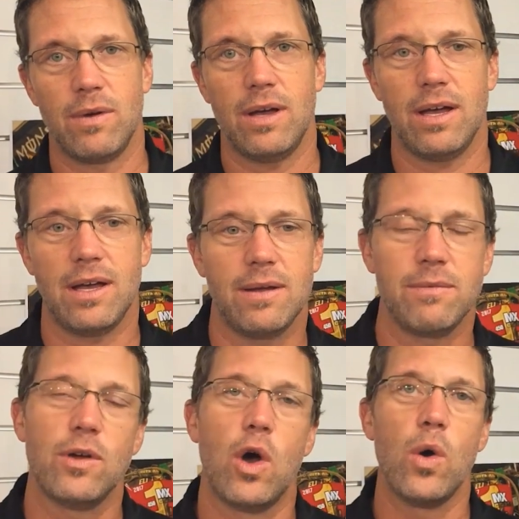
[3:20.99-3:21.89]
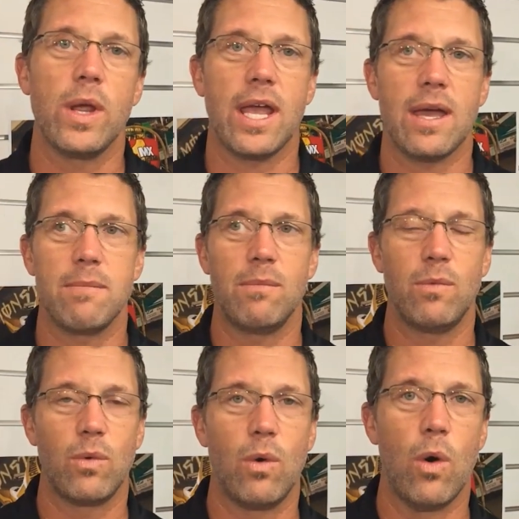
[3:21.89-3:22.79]

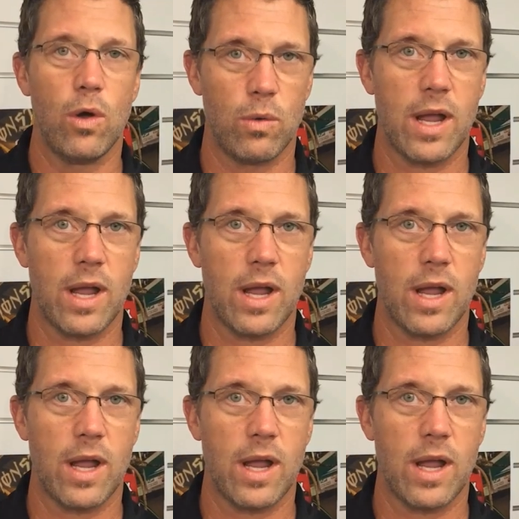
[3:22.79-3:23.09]
OEM oil